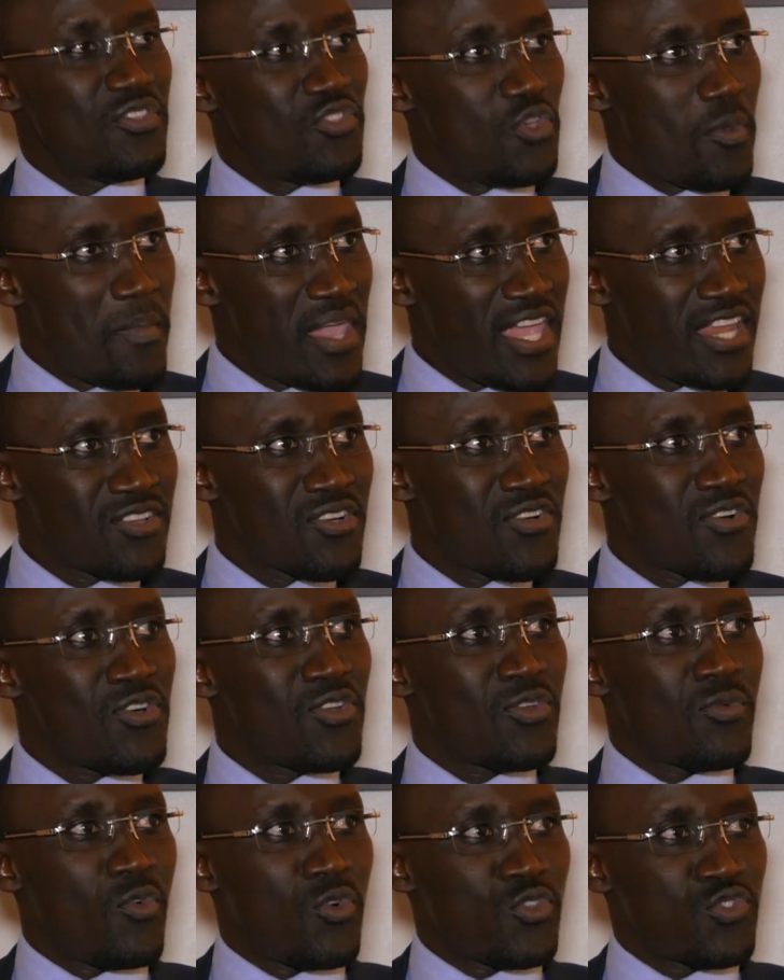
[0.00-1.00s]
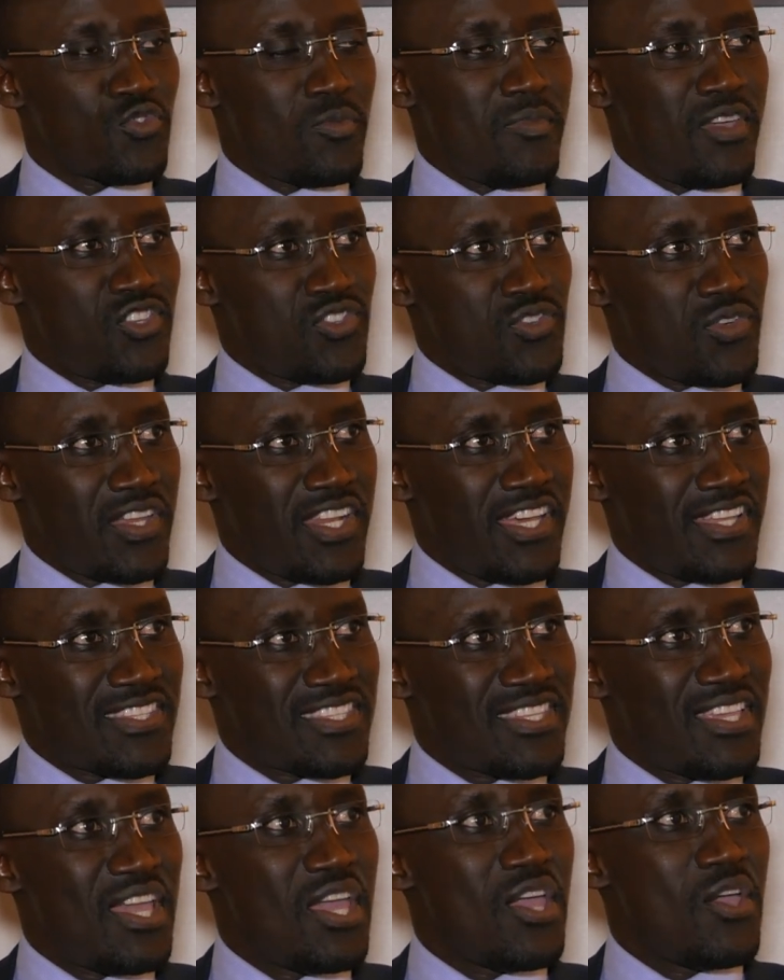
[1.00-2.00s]
The main goal was to make sure
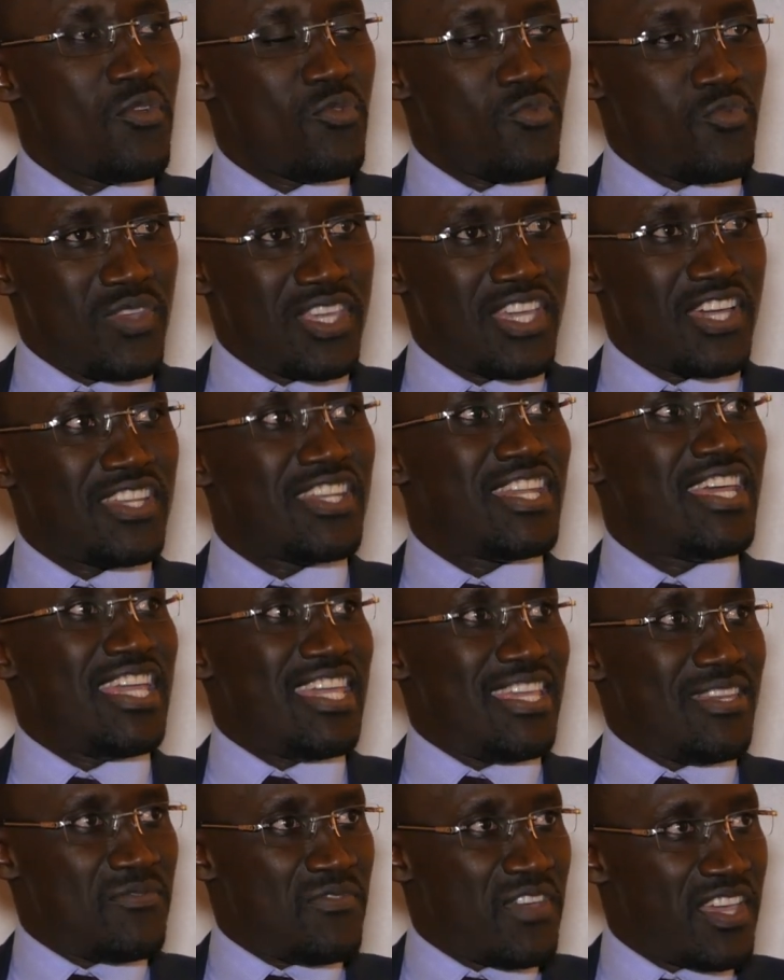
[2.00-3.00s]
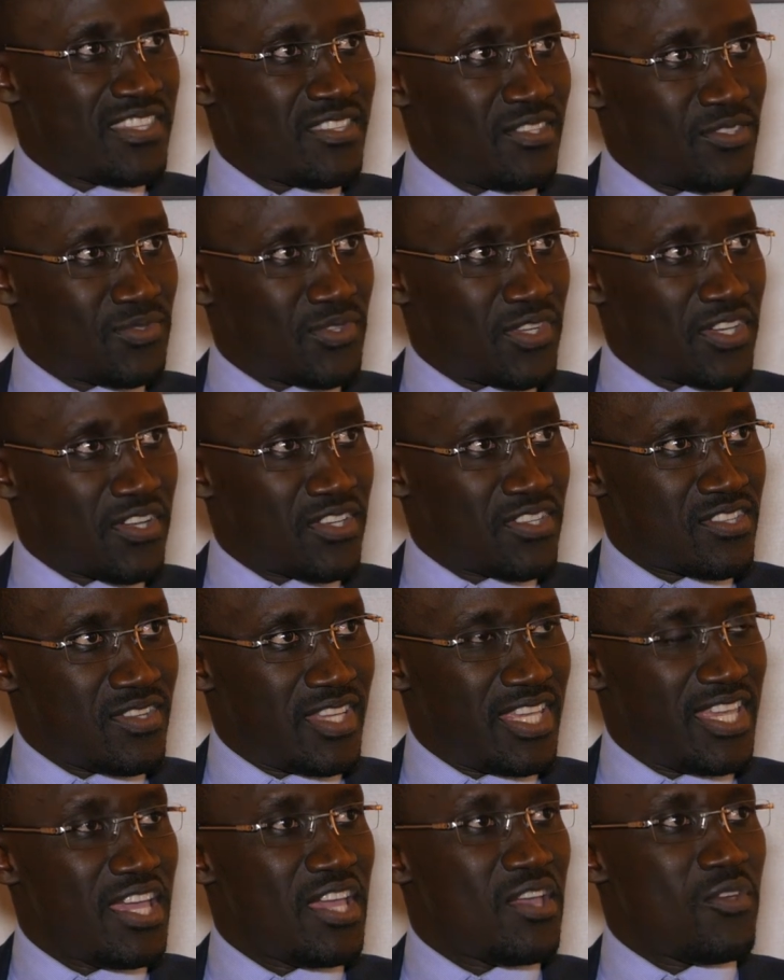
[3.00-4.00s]
that we can invest into the
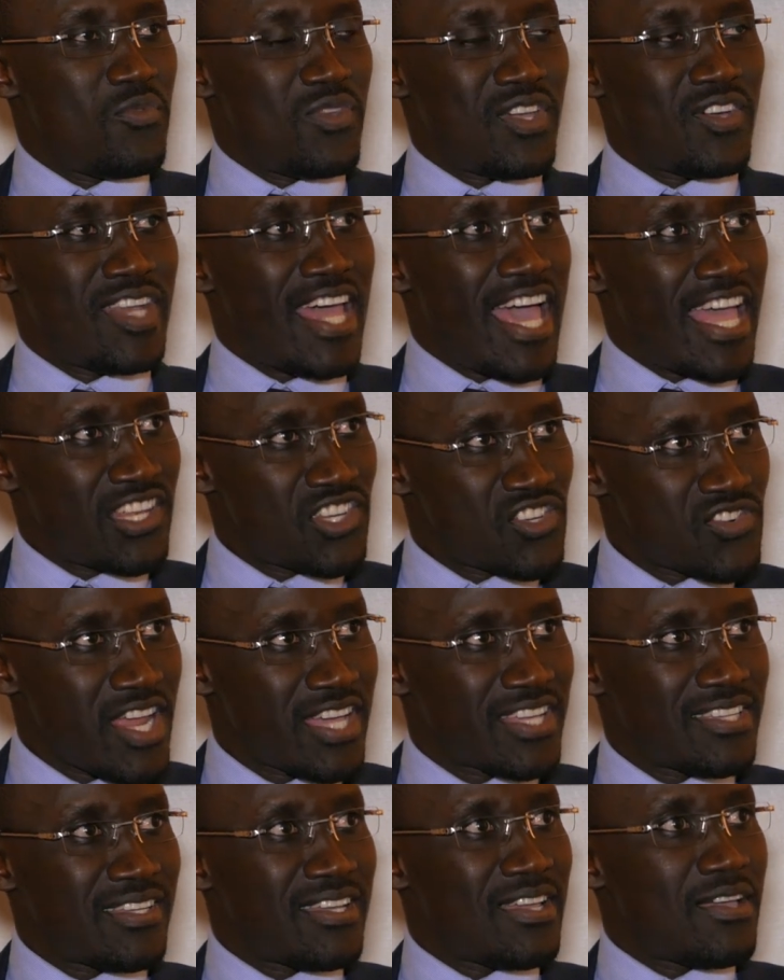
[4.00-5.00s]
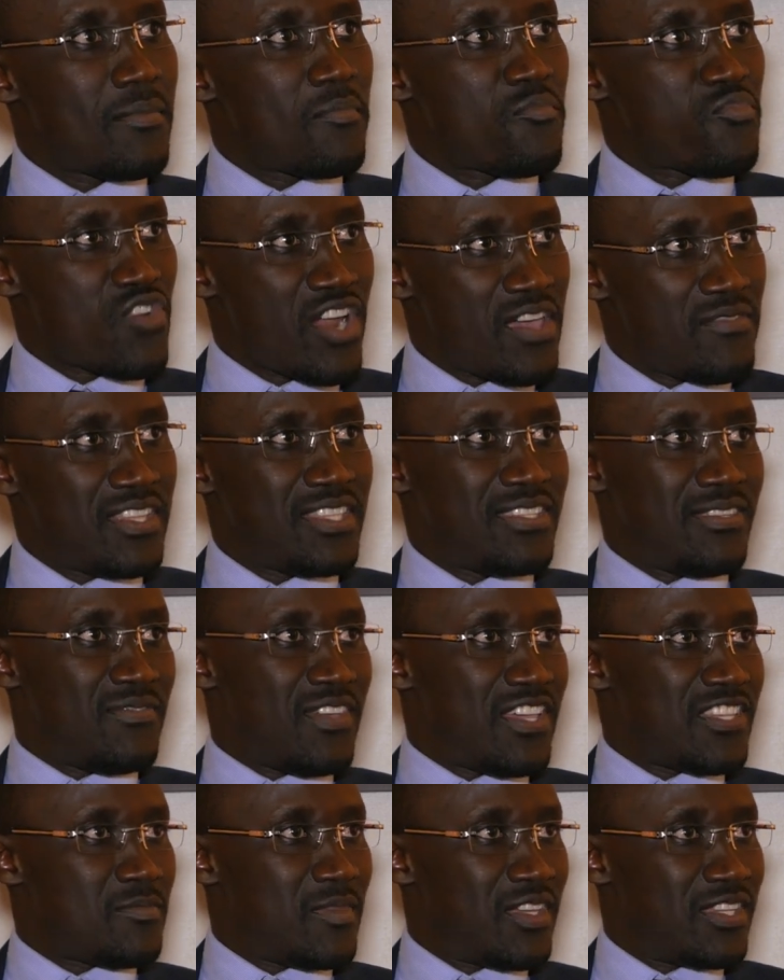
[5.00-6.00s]
country. We can attract private
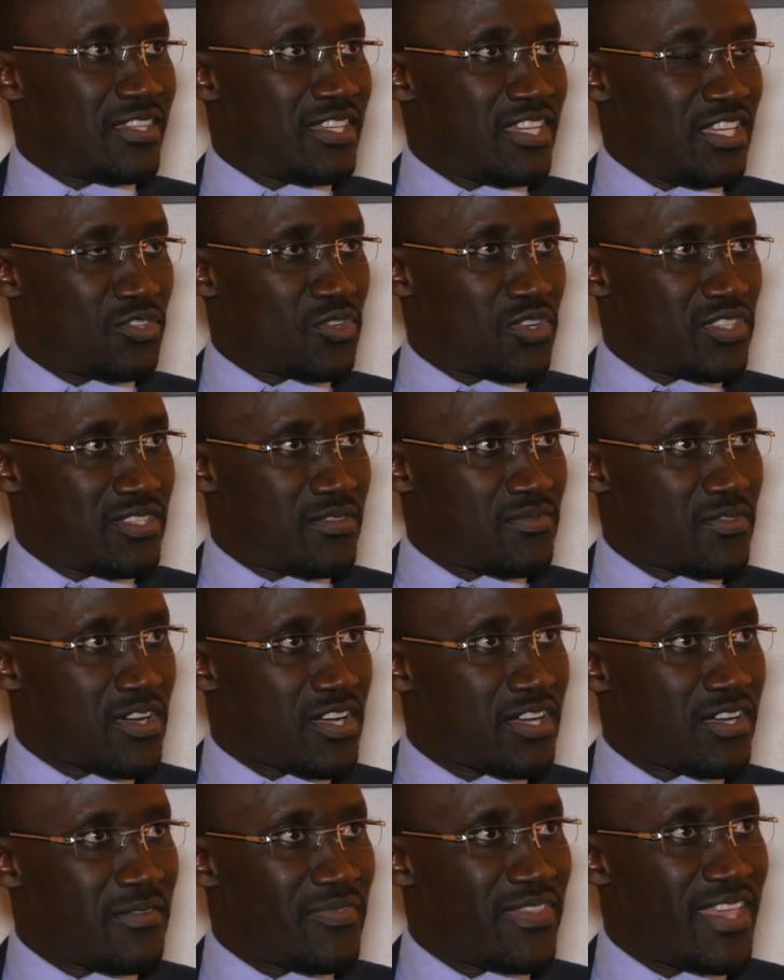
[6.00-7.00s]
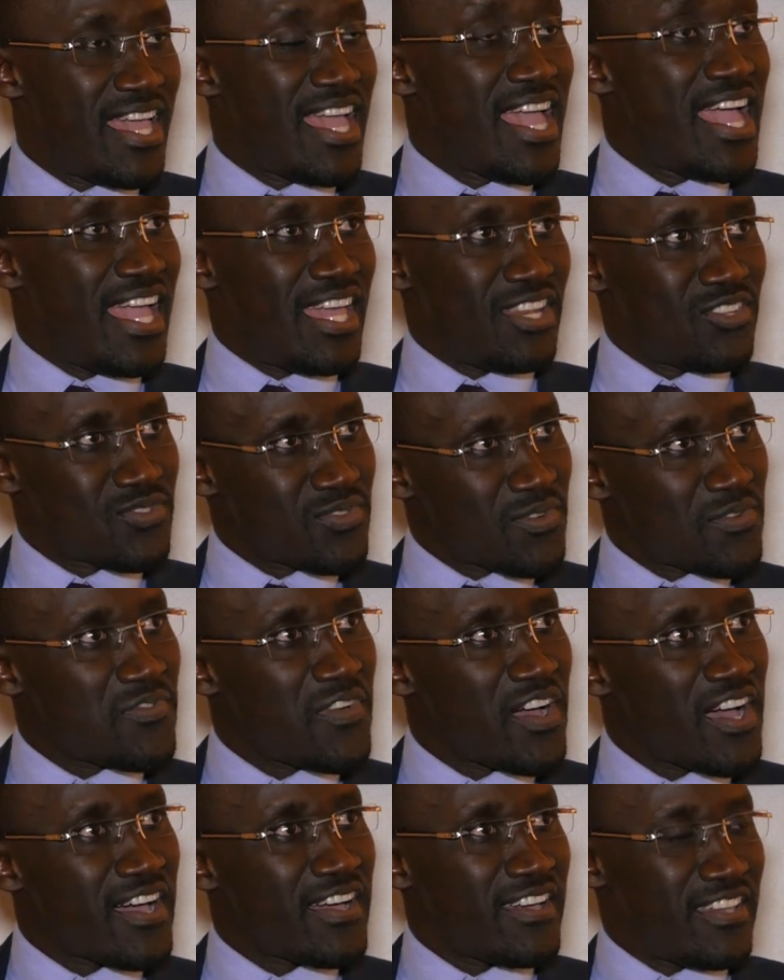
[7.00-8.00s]
investment in Côte d'Ivoire. And so
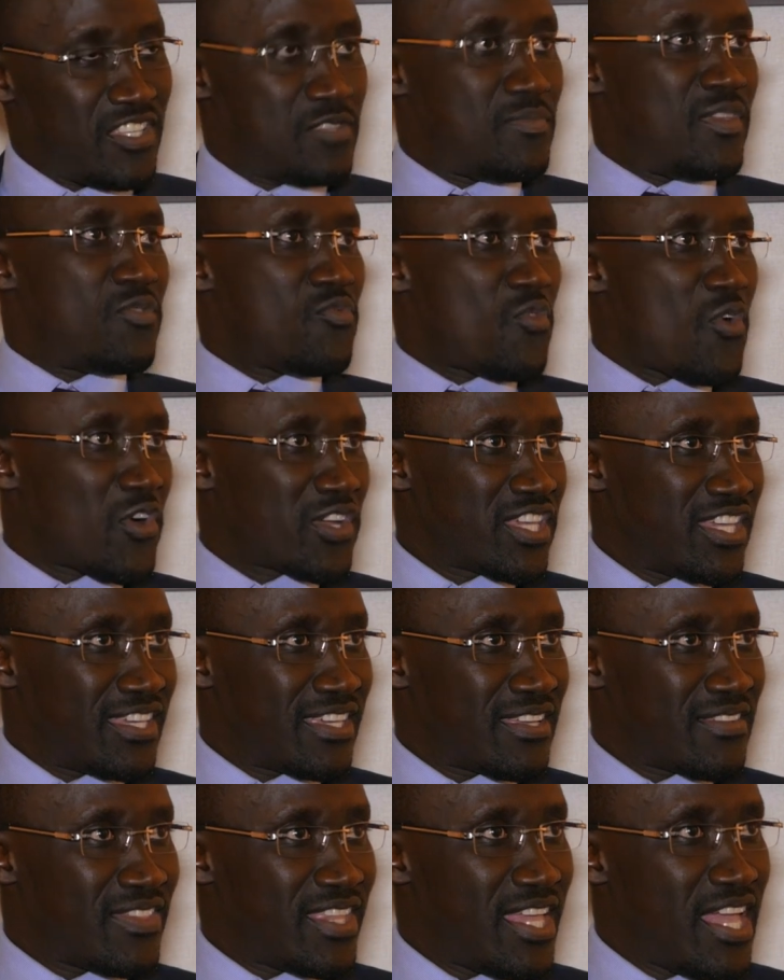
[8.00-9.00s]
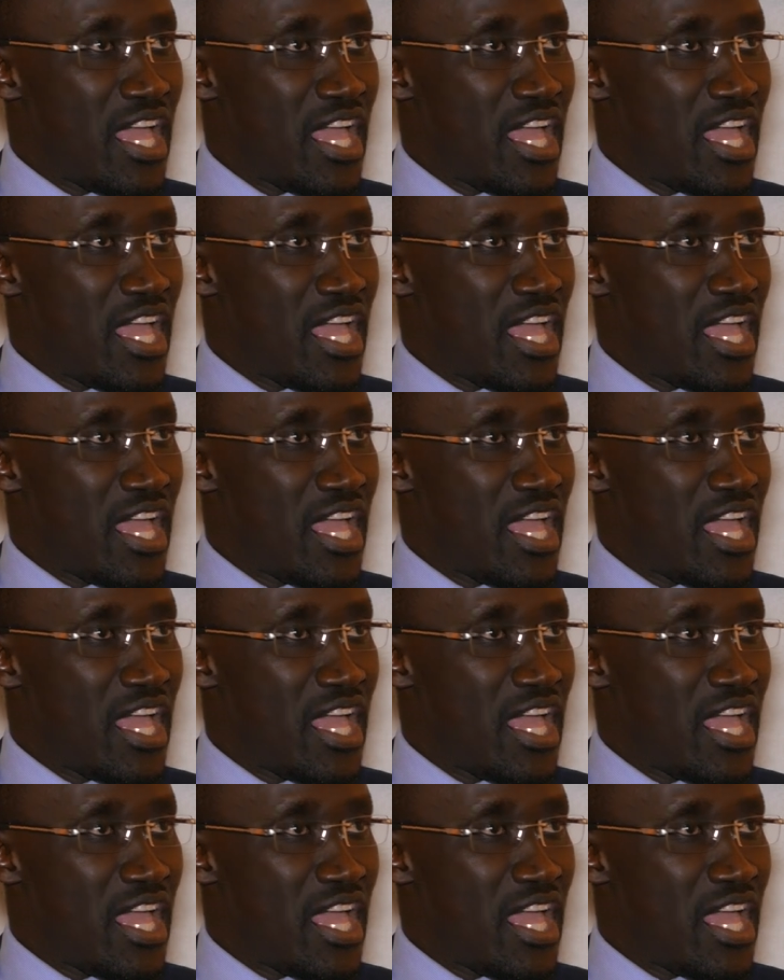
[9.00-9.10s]
far, it's been working.